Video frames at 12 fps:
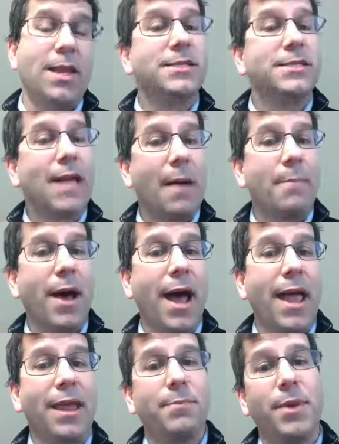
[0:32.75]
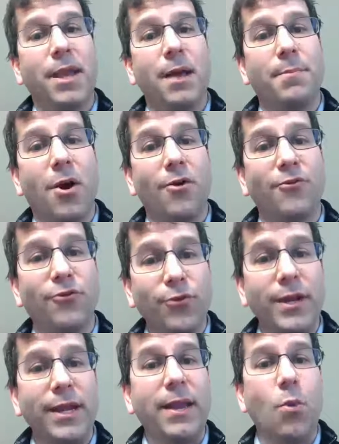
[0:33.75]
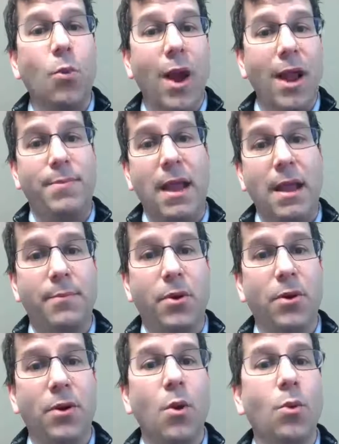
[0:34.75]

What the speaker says: Stop by and pick up our free white paper,